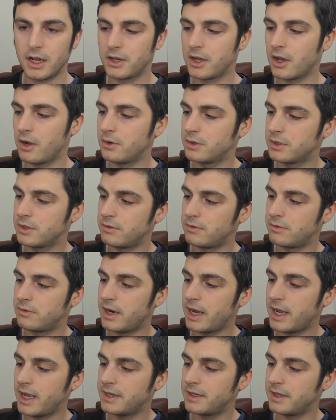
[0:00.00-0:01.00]
Goes
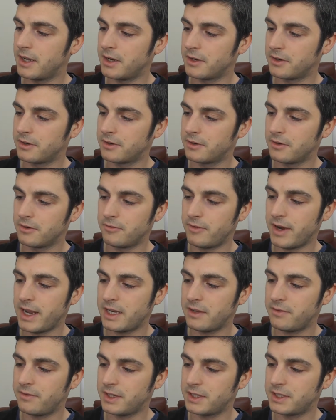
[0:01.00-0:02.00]
red and
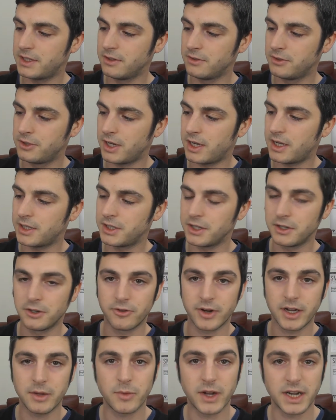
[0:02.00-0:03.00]
red if it's still charging,
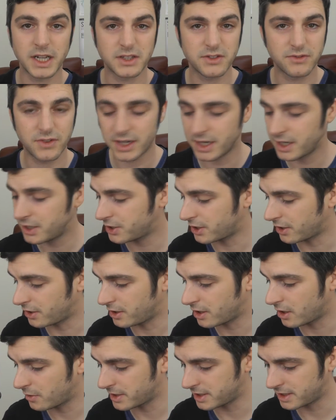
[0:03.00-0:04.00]
green when it's finished, so
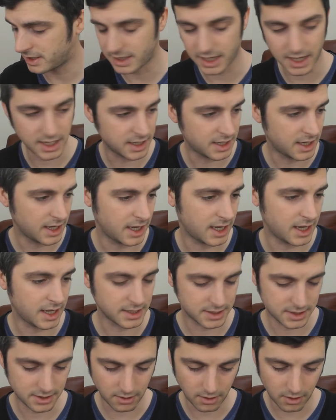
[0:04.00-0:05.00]
you know when to take
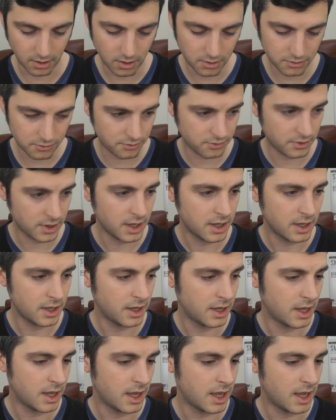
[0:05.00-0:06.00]
it off.
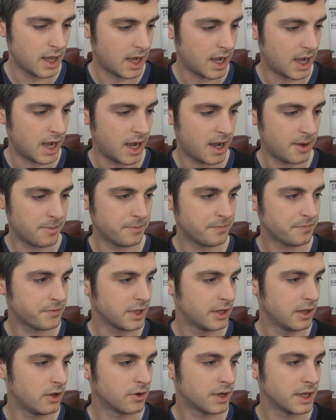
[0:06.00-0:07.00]

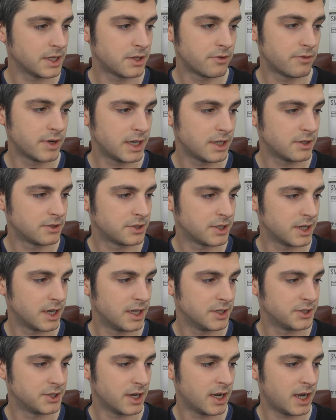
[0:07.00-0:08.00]
Look, it's a really good
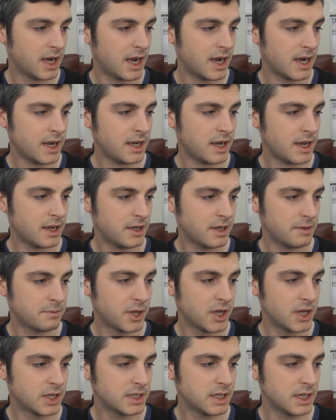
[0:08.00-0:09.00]
charger. I
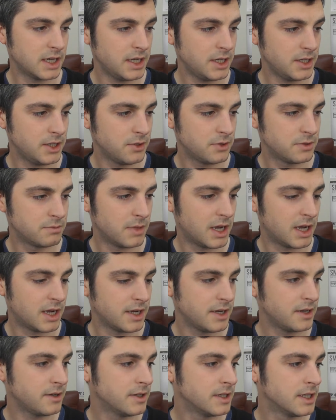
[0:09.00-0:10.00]
personally use
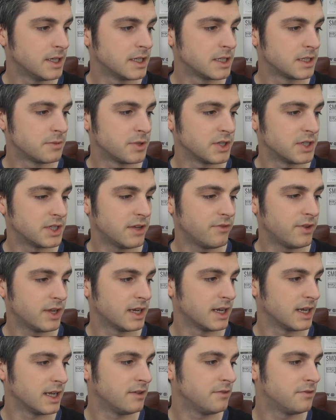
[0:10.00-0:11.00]
mine
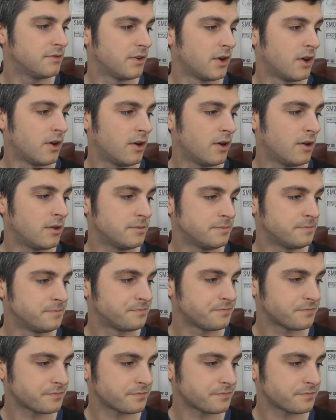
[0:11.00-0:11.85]
specifically for